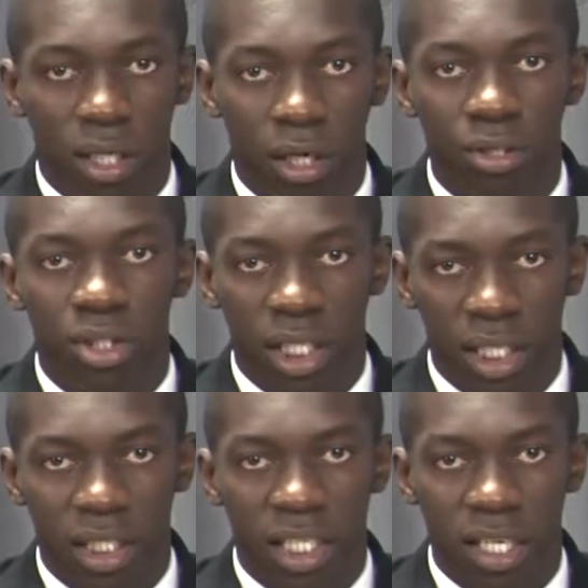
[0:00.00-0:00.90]

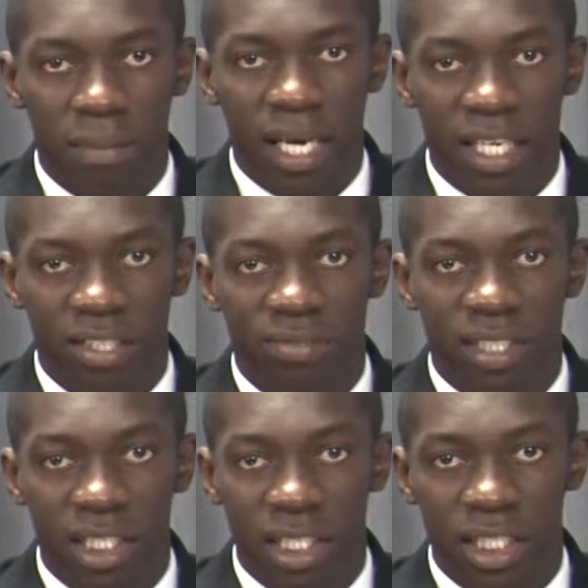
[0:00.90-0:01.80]
large-scale EMIS
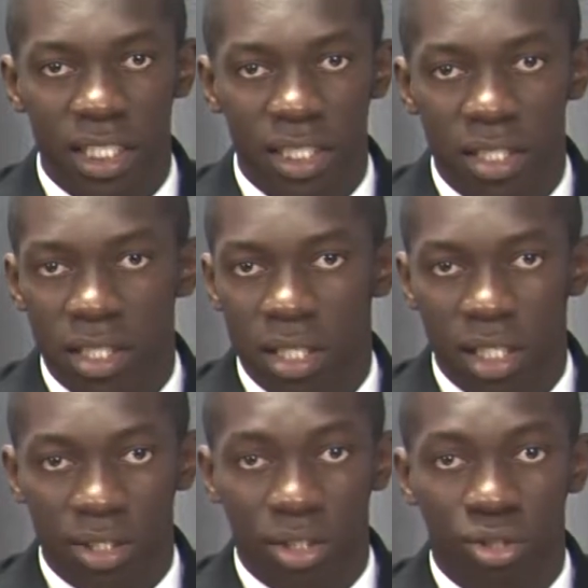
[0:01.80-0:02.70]
facility
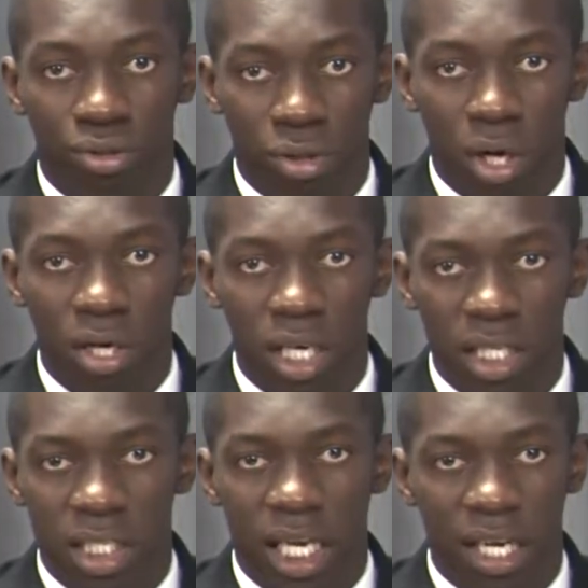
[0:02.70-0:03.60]
is a strong
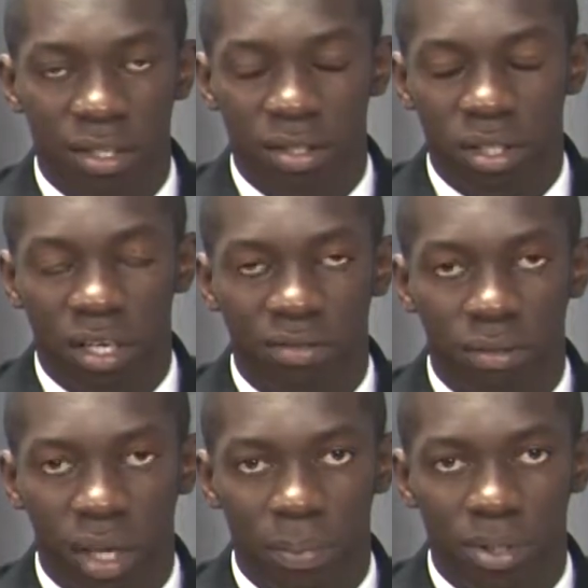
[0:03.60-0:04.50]
indicator of a
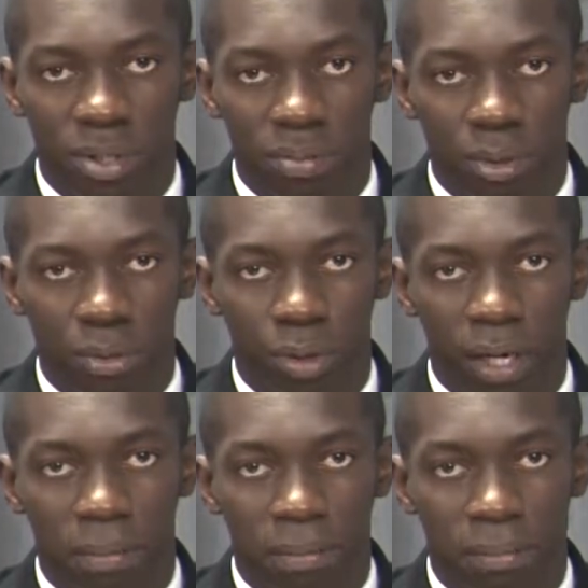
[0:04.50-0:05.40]
weapons
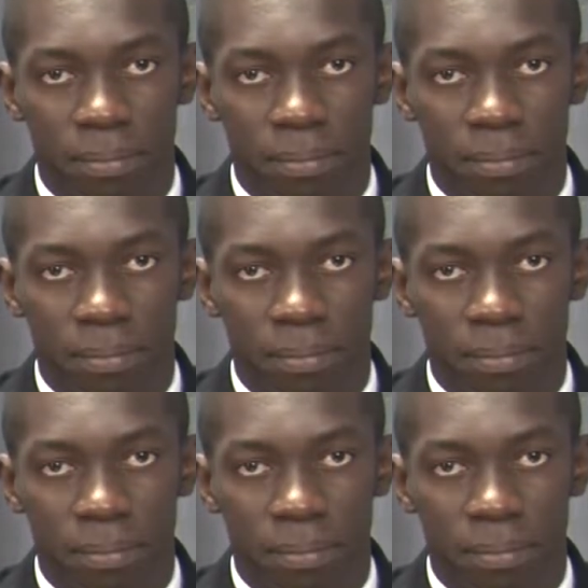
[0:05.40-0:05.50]
program.